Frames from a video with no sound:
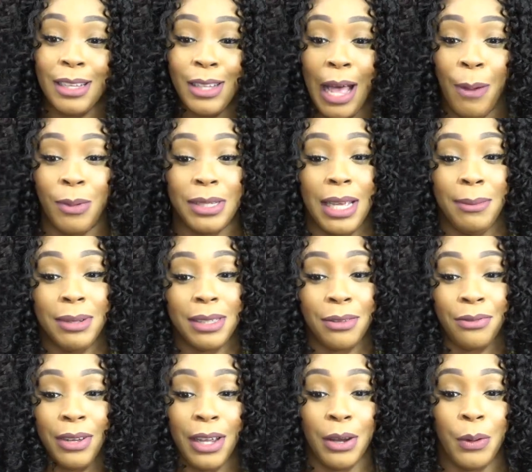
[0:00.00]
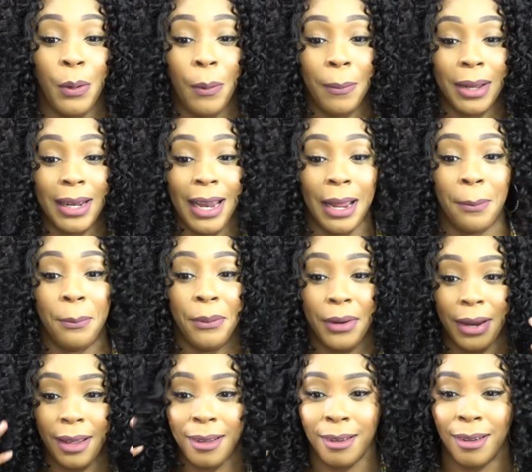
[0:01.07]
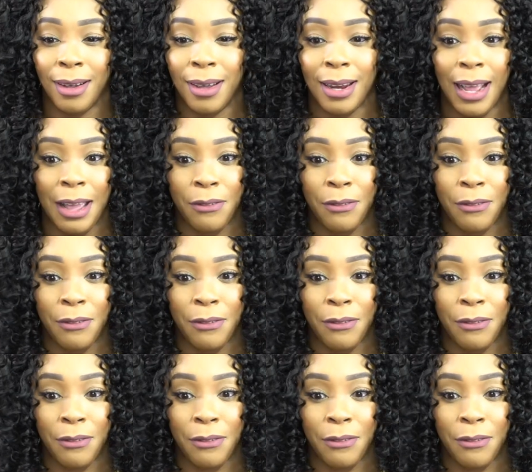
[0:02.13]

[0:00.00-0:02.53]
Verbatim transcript: So I was able to finger comb it like pretty good.